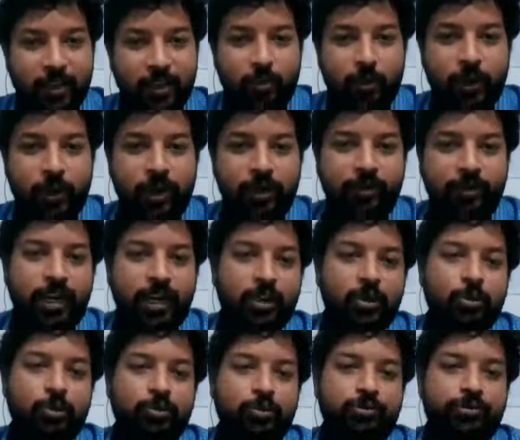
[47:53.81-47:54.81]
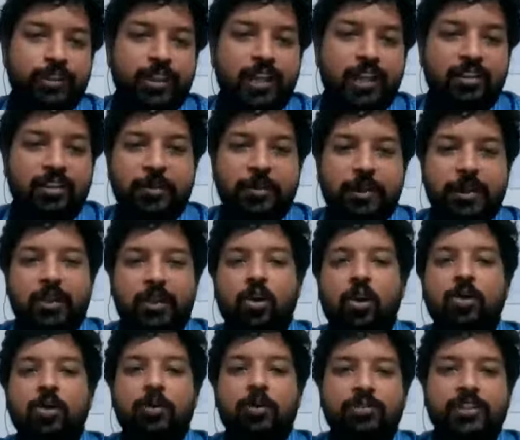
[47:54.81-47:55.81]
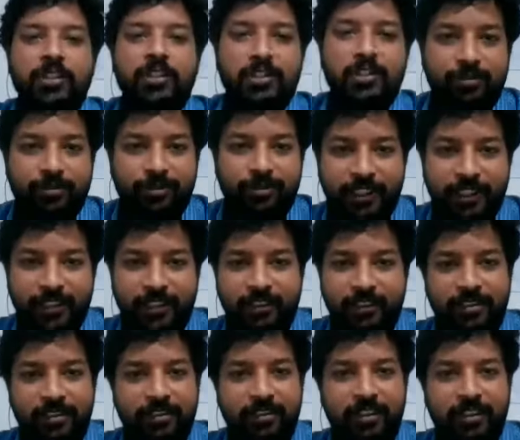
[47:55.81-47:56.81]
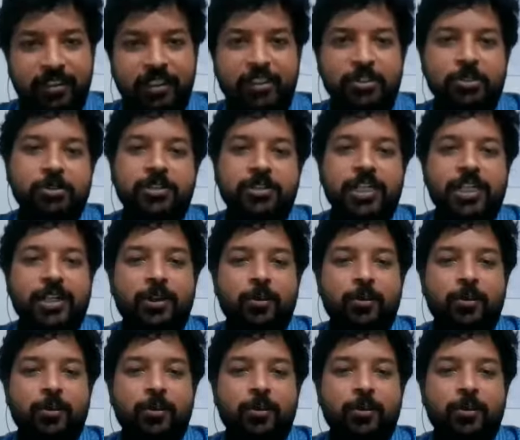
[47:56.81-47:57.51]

Where do philanthropy and non-profits fit in a society?